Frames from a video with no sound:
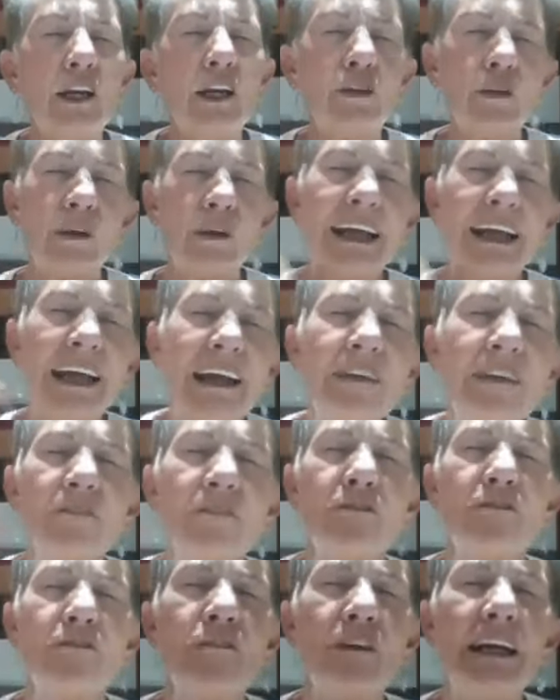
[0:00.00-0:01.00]
to
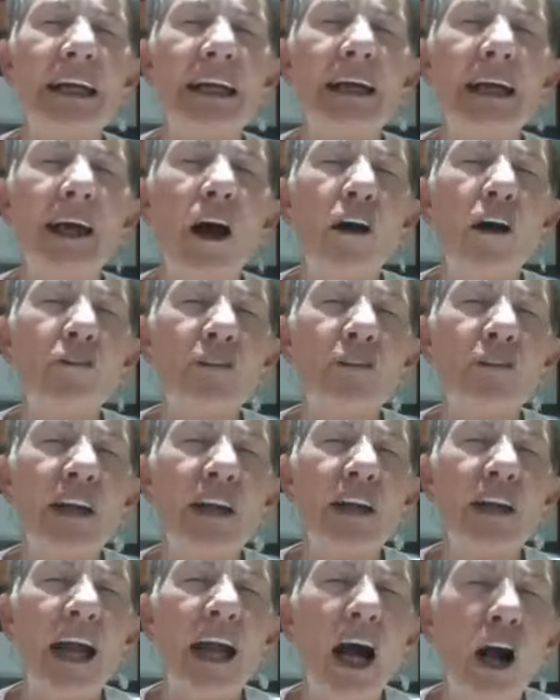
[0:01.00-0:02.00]
give of
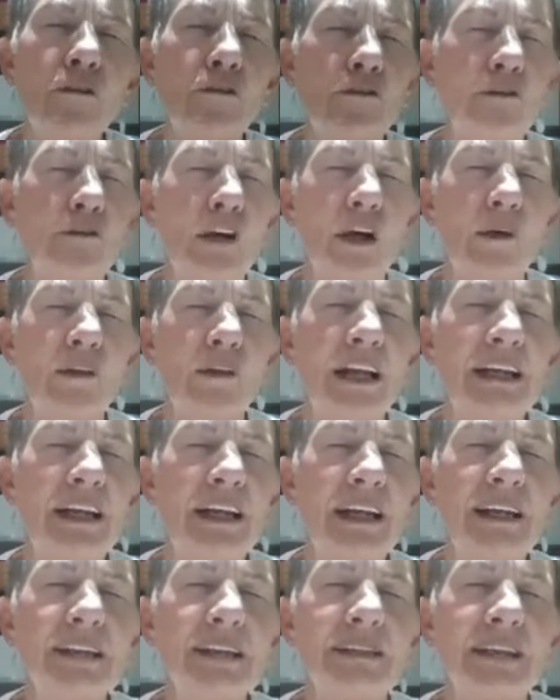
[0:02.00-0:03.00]
the overflow that
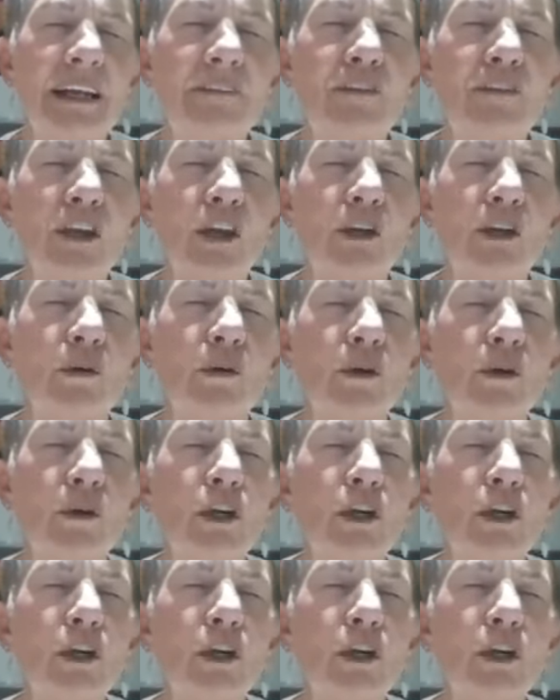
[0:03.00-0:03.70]
He is giving you